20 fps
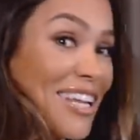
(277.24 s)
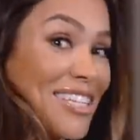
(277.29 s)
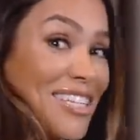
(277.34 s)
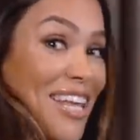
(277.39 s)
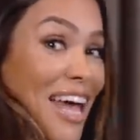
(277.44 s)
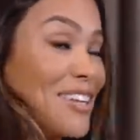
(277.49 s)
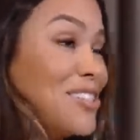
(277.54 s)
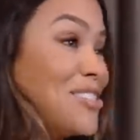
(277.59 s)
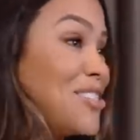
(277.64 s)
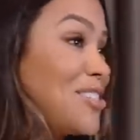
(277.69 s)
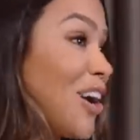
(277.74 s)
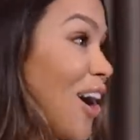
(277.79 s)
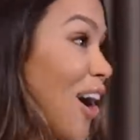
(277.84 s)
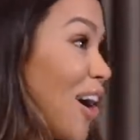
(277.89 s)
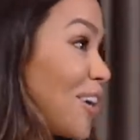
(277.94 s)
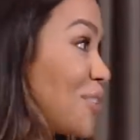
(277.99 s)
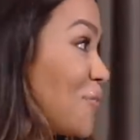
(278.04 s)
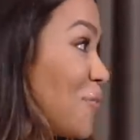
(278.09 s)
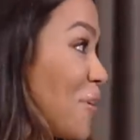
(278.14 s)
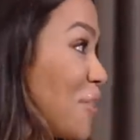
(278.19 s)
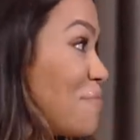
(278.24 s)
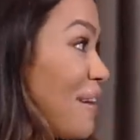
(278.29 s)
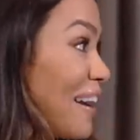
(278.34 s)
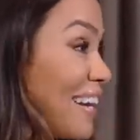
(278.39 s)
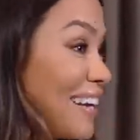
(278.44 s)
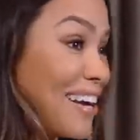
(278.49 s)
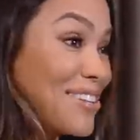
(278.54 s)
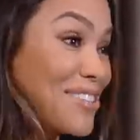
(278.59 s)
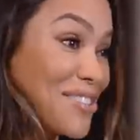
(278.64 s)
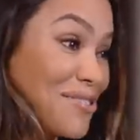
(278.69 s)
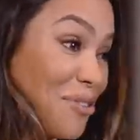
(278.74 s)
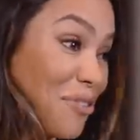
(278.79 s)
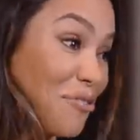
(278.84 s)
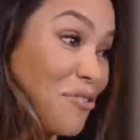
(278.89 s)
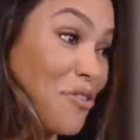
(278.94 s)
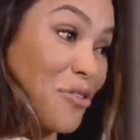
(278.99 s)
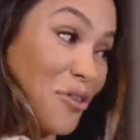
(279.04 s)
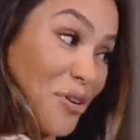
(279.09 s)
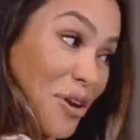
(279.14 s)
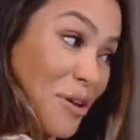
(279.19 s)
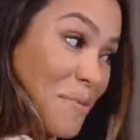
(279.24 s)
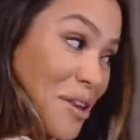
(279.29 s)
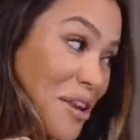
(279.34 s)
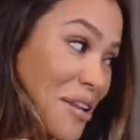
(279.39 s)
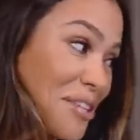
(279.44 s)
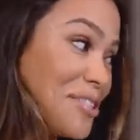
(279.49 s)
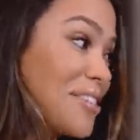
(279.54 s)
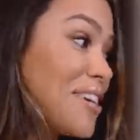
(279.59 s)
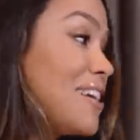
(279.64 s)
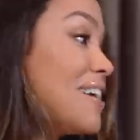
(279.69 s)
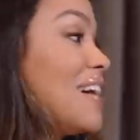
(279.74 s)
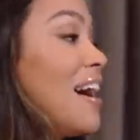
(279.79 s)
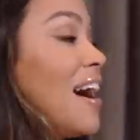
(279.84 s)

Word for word: I sat and talked with my customer for thirty minutes.